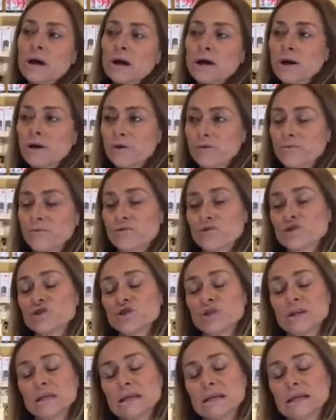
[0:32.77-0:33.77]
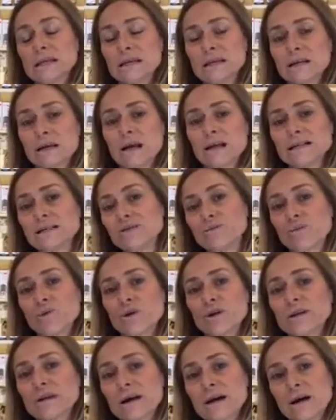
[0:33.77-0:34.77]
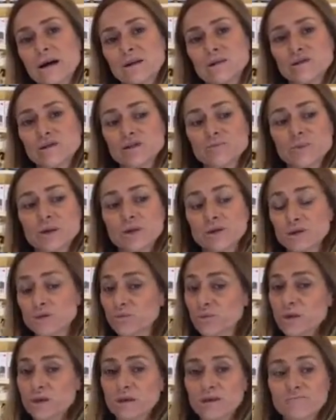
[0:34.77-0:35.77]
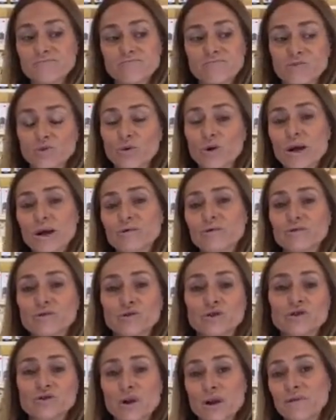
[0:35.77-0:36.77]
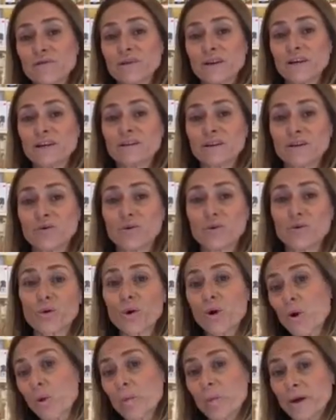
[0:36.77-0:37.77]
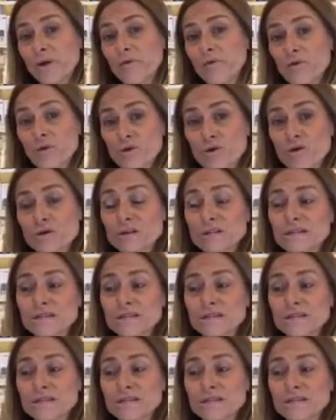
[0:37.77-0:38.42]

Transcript: Unfortunately, it hasn't worked out just because we don't have the traffic that we were hoping for.